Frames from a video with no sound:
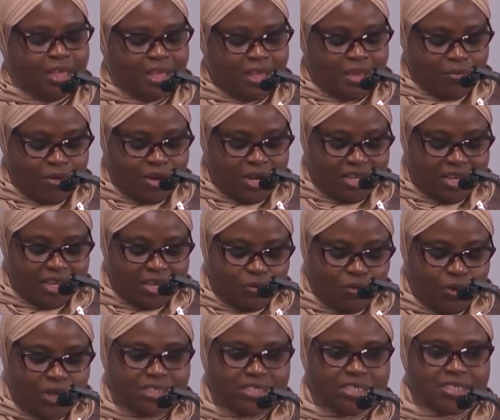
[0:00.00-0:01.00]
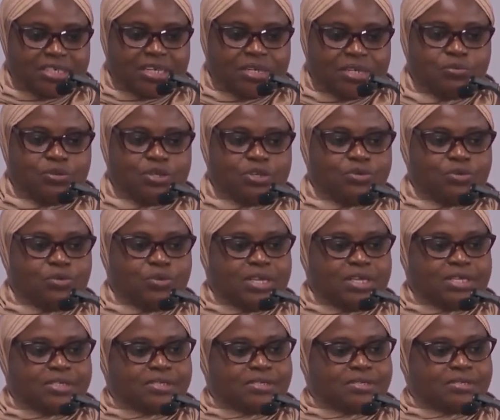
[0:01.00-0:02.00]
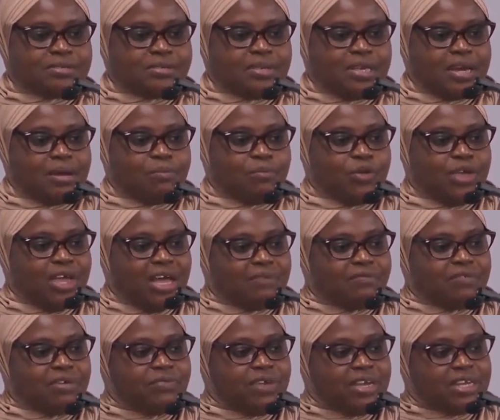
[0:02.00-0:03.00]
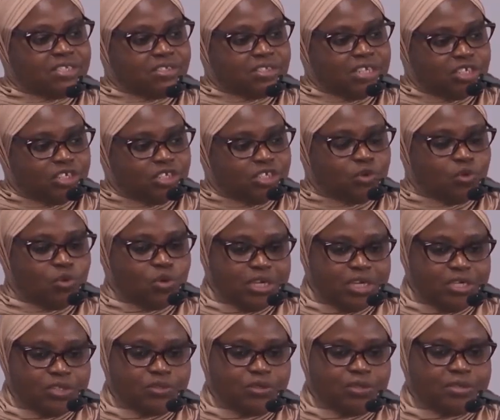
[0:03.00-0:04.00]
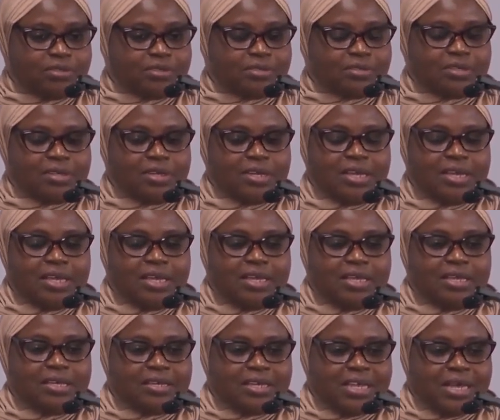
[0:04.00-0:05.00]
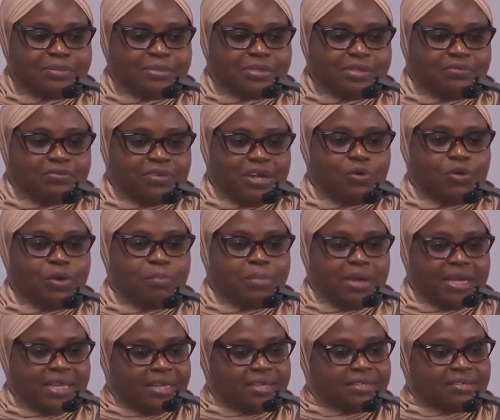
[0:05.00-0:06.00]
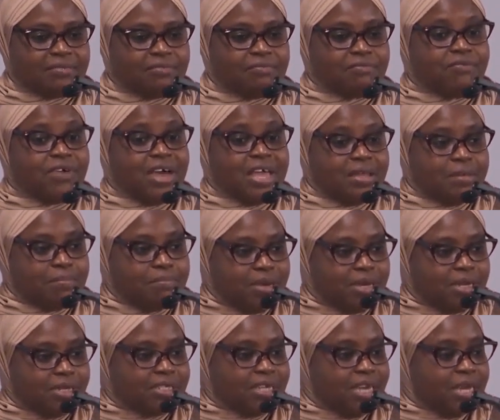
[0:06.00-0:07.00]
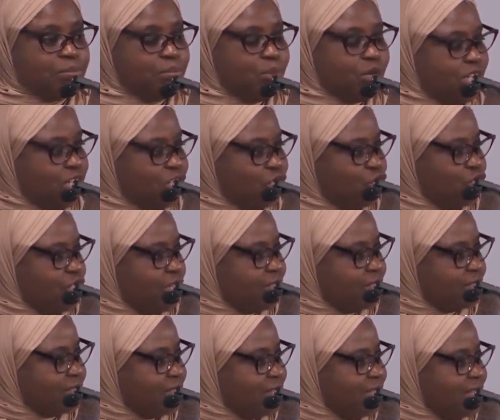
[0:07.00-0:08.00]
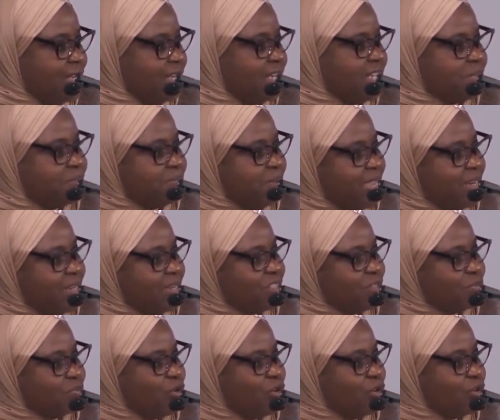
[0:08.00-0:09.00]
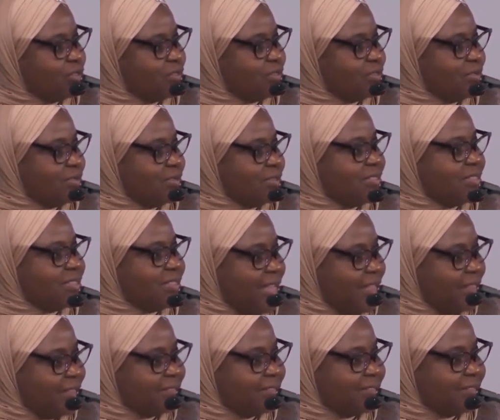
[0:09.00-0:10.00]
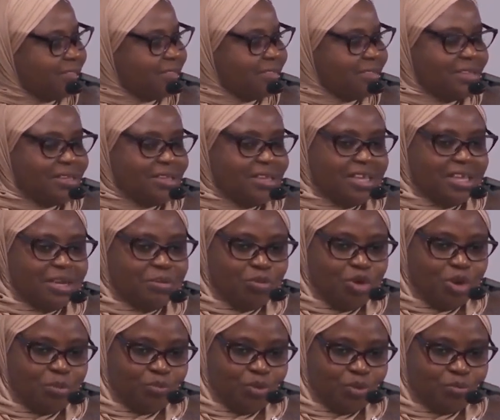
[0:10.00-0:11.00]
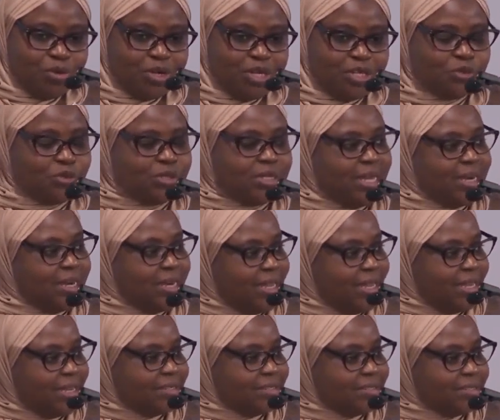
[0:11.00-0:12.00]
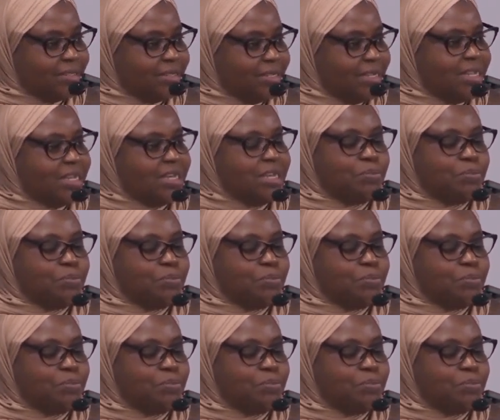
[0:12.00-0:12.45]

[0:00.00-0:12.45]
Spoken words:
But again, one thing that we do is we have a very strategic locations in terms of our market viability and potentials. Despite the small size in both population and land, the